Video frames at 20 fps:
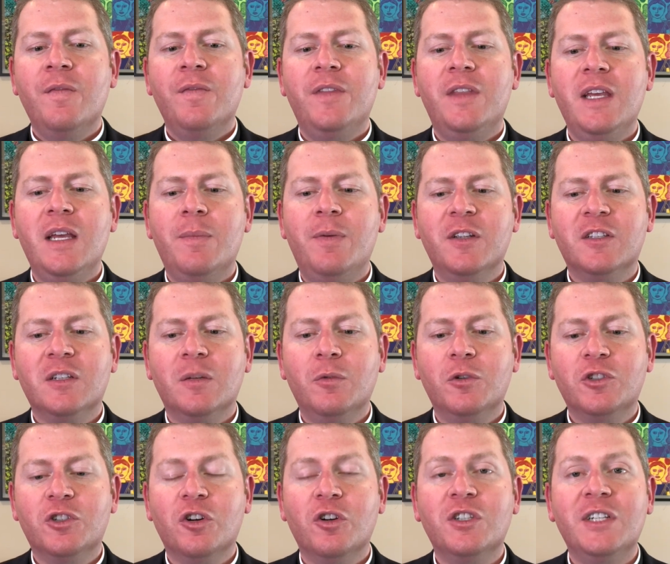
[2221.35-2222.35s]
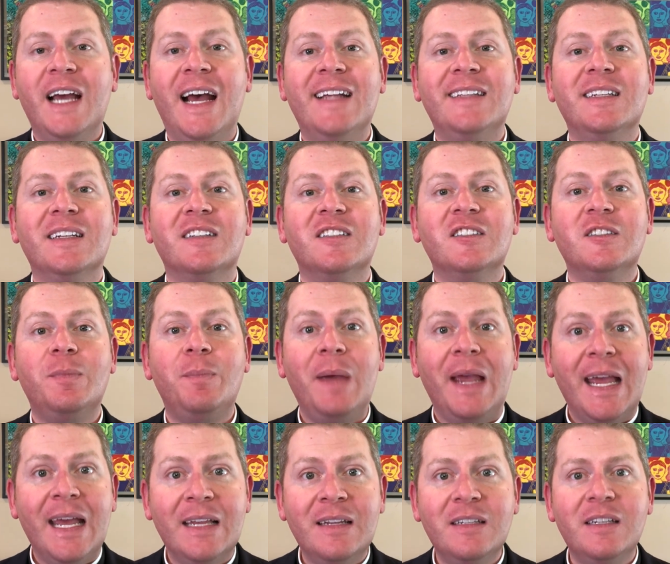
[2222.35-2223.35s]
the Episcopal Church has
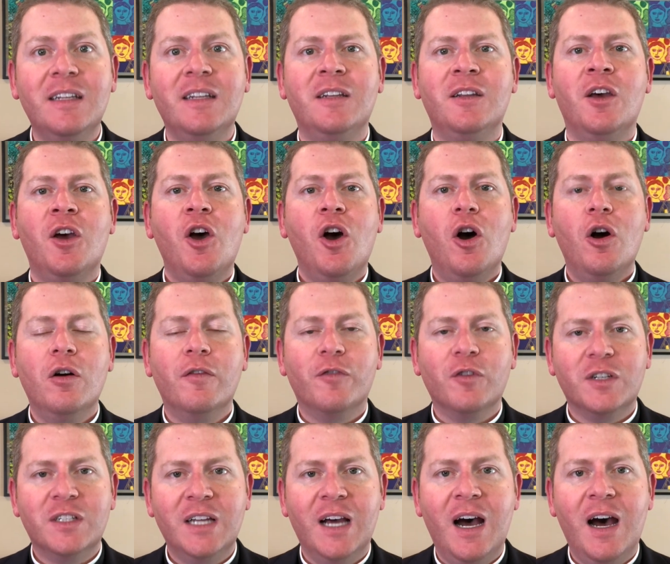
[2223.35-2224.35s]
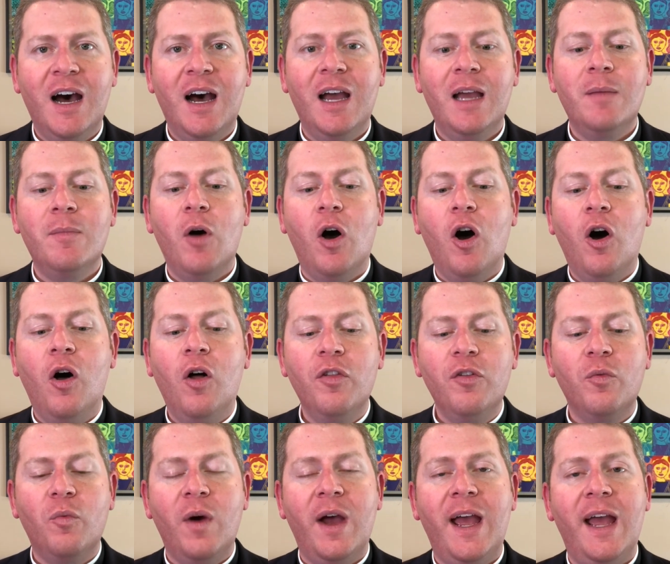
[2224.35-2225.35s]
expanded over time all the
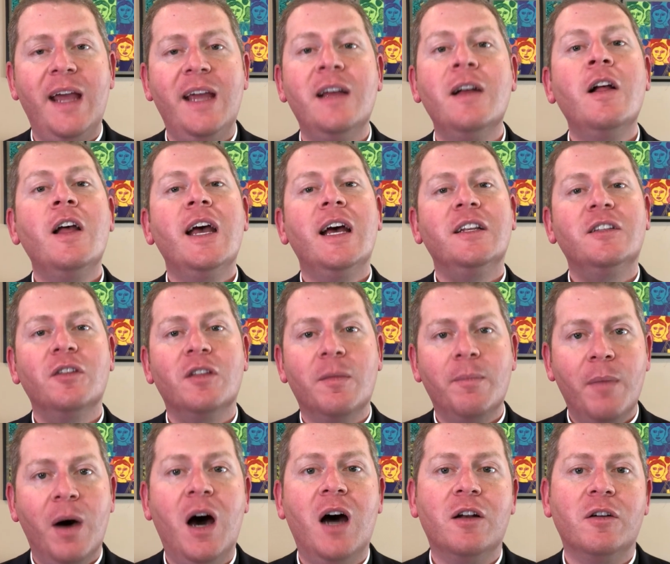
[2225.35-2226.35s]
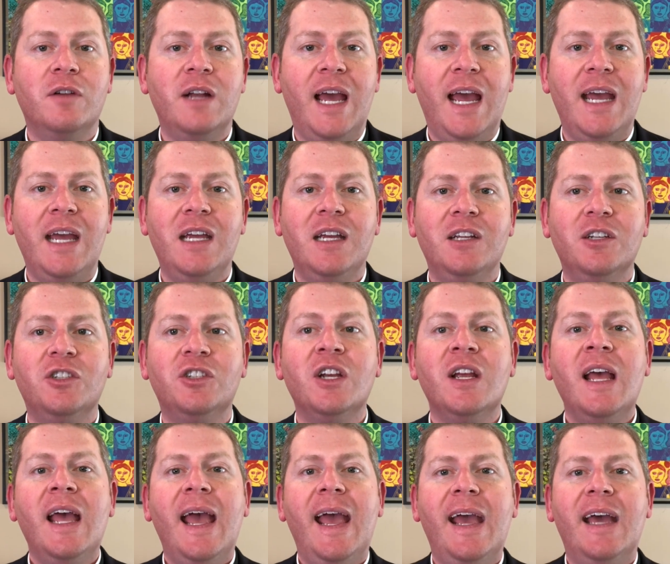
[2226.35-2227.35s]
way until the modern age,
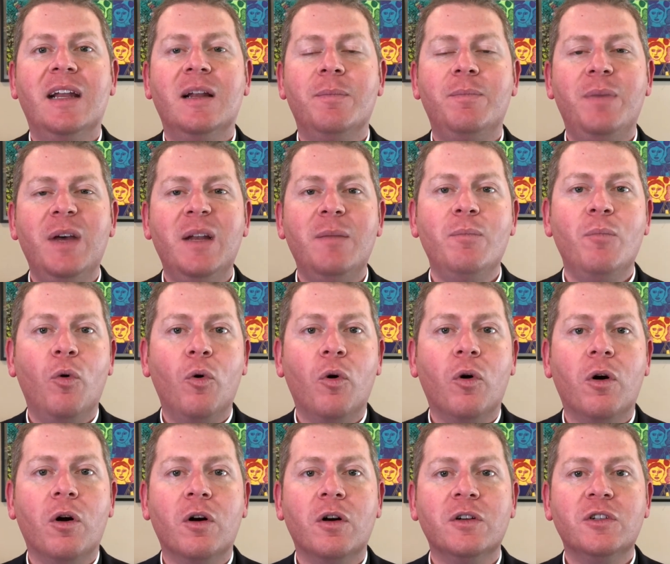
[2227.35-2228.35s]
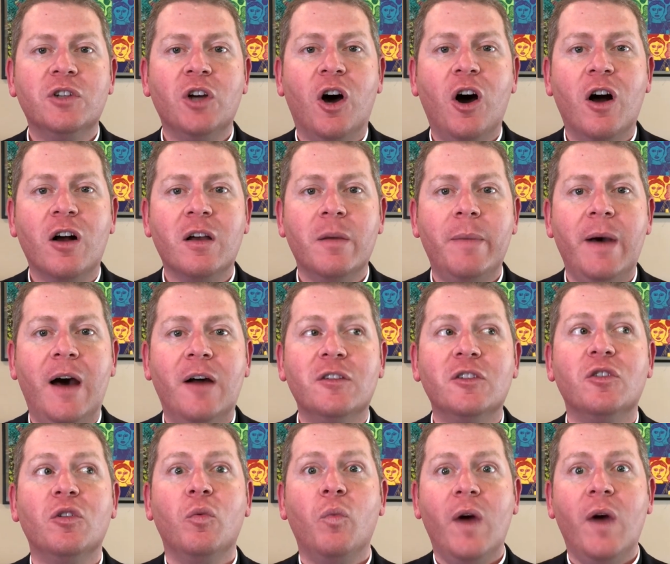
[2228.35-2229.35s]
and a bit more talk
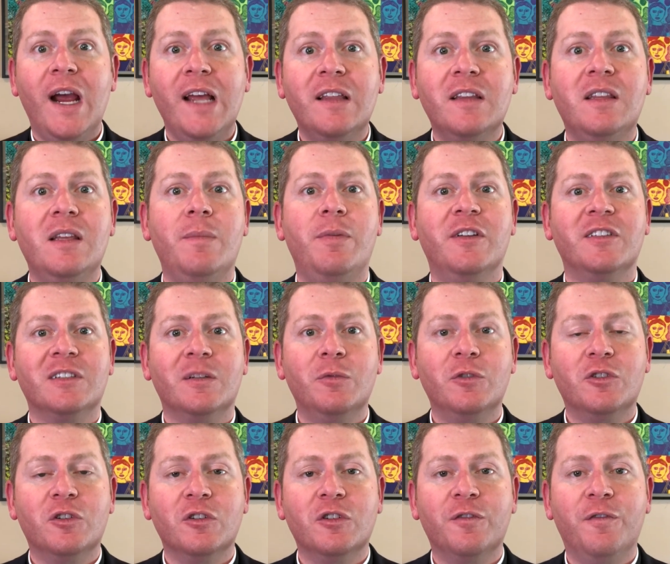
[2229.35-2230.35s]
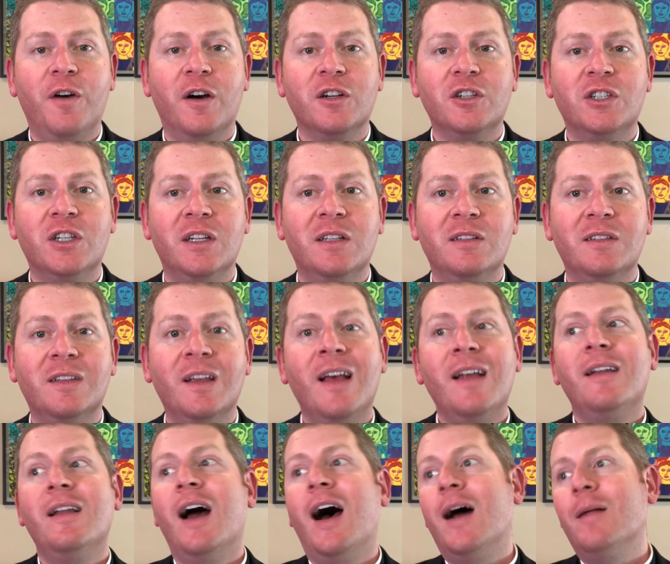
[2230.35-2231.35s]
about the way that the Episcopal Church functions,
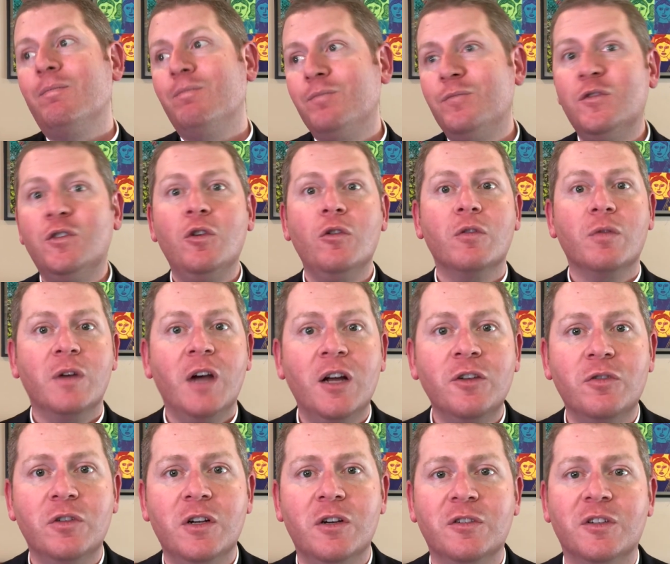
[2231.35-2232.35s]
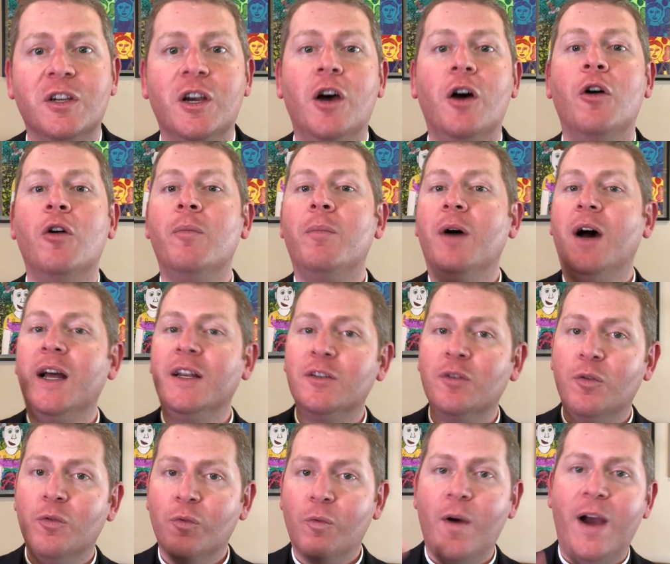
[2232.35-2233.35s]
not 200-300 years ago, but
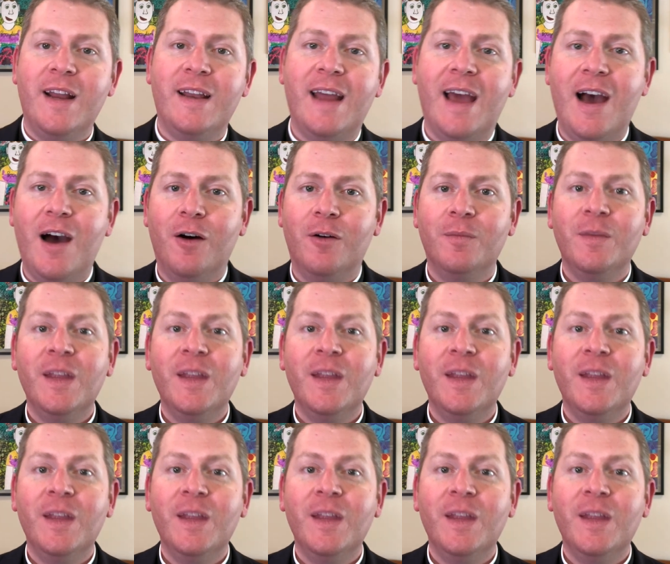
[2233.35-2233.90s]
right now.